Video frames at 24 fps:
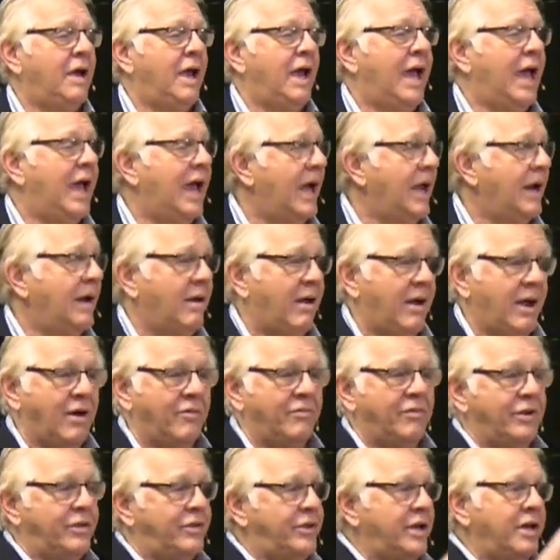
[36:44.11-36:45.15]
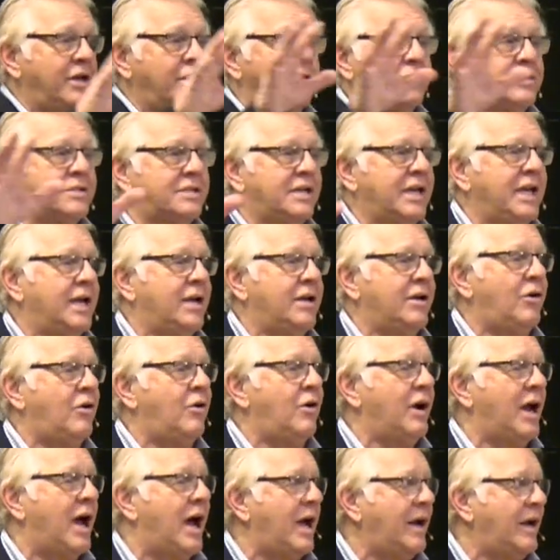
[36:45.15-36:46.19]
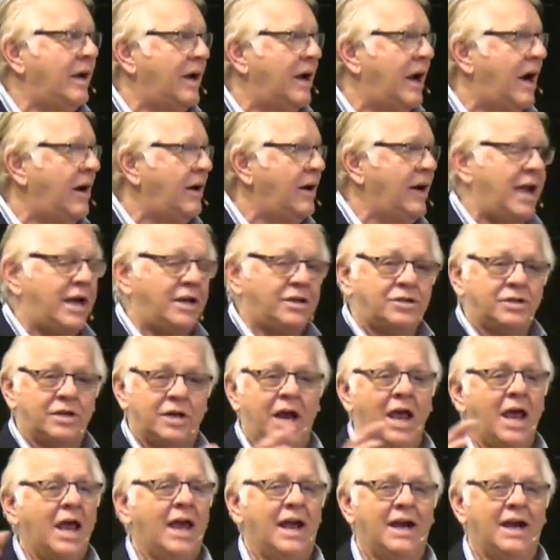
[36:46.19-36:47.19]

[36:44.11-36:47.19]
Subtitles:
and everything you're seeing going on in our nation,